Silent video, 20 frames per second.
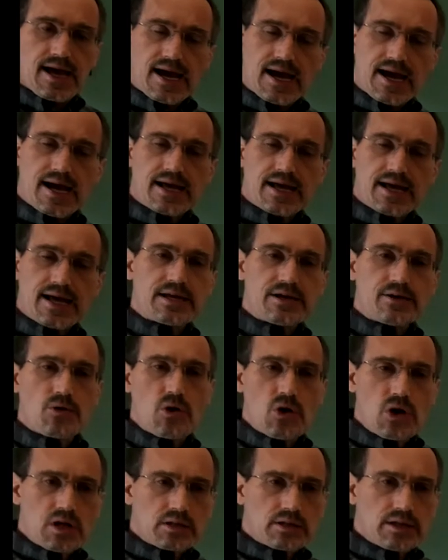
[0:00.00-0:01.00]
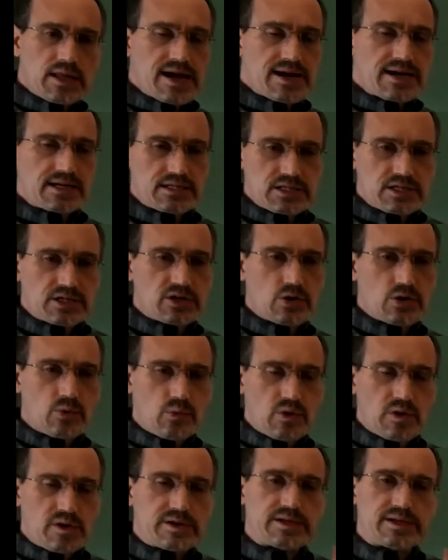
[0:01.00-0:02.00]
And they all like to
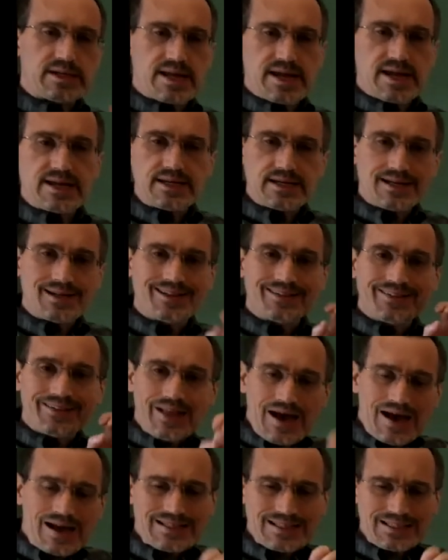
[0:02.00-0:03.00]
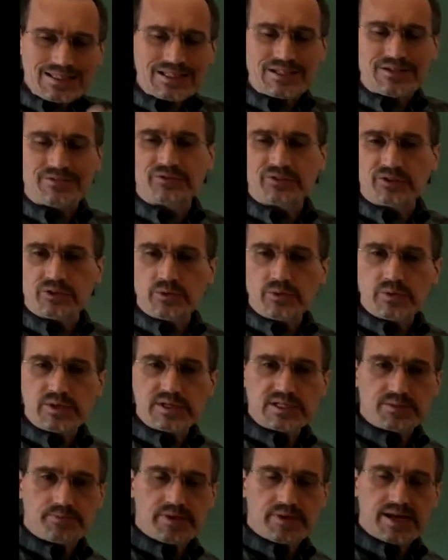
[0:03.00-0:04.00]
coordinate lots of
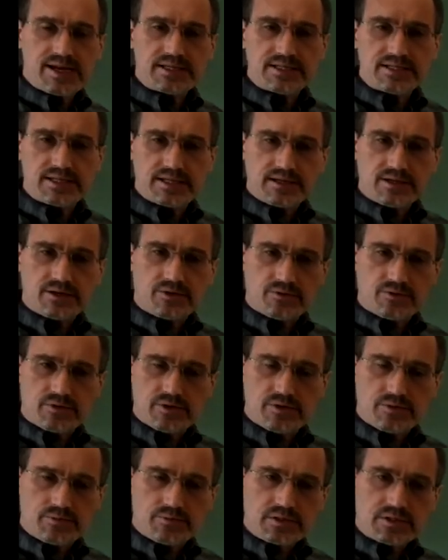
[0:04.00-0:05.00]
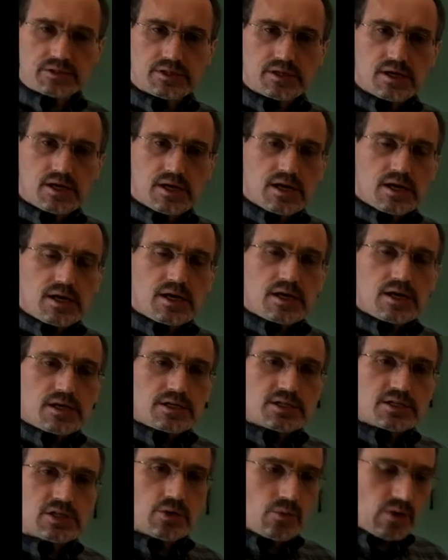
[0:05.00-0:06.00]
Lewis basic groups.
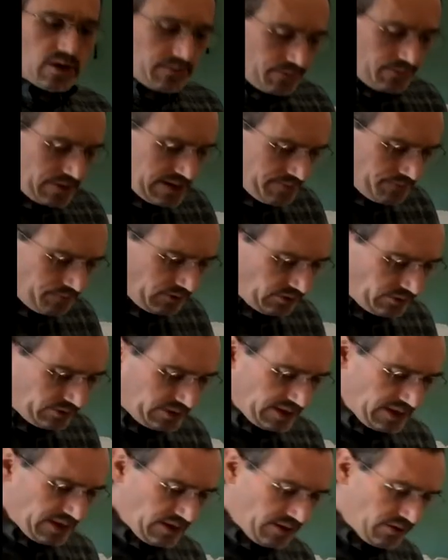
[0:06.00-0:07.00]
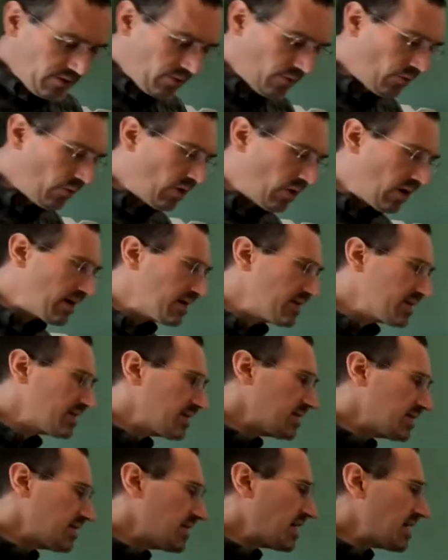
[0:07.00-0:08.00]
So what people did
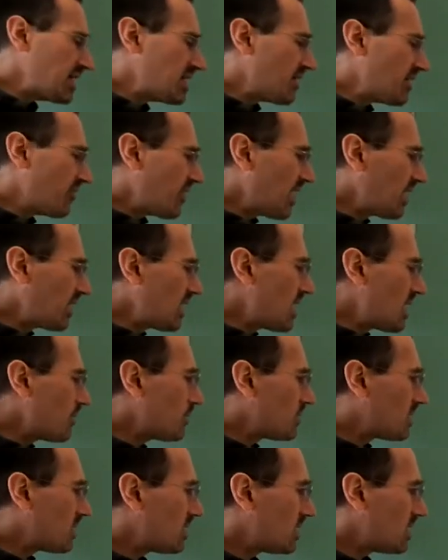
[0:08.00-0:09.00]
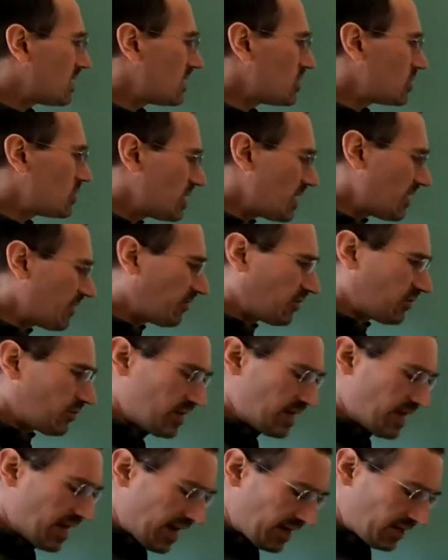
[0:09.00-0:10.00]
was they developed shift
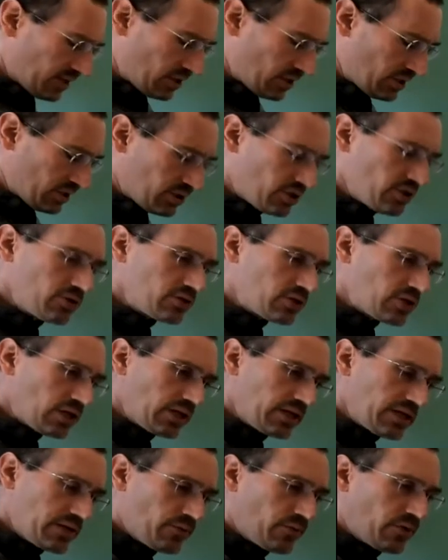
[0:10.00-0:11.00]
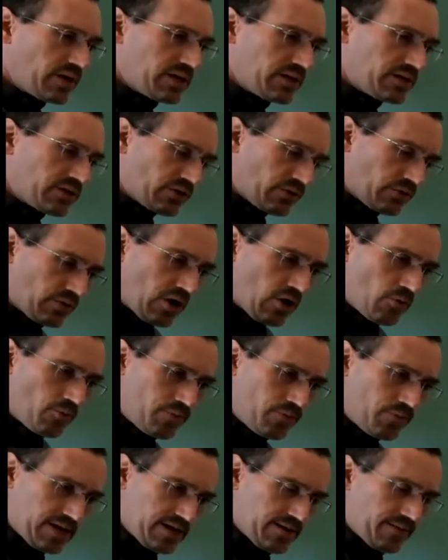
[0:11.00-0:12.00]
reagents, usually with
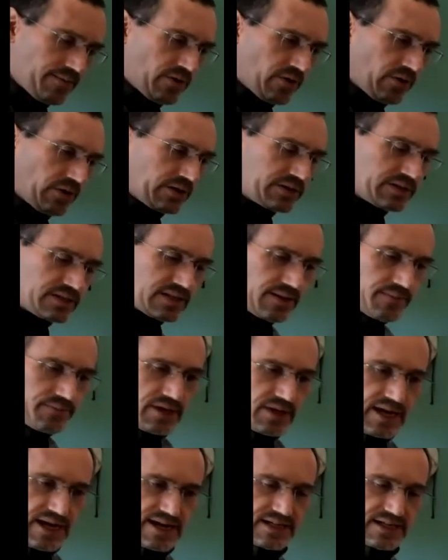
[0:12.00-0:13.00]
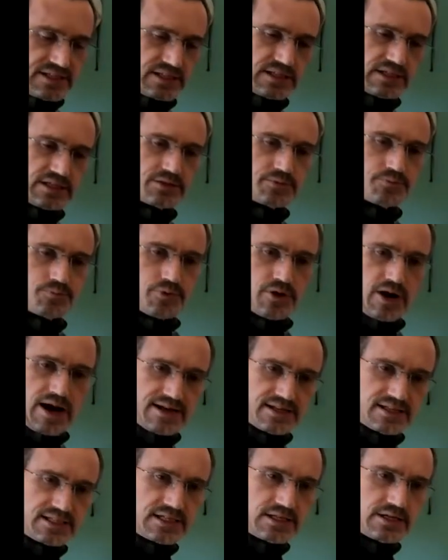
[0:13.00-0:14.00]
europium or in some cases
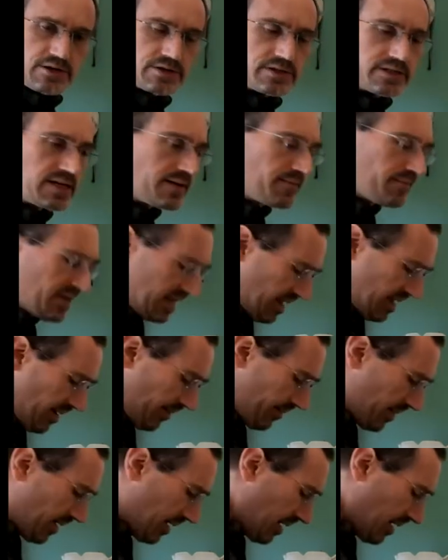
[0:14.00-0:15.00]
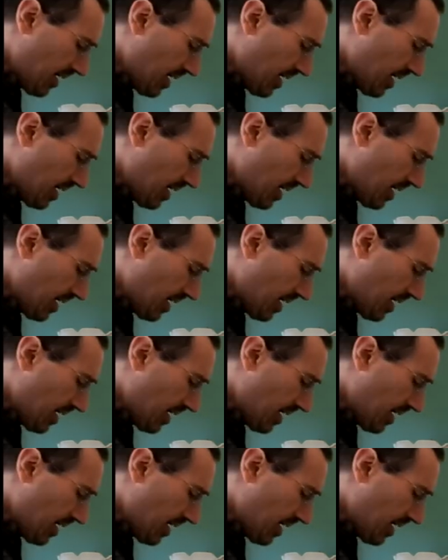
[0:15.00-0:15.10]
praseodymium,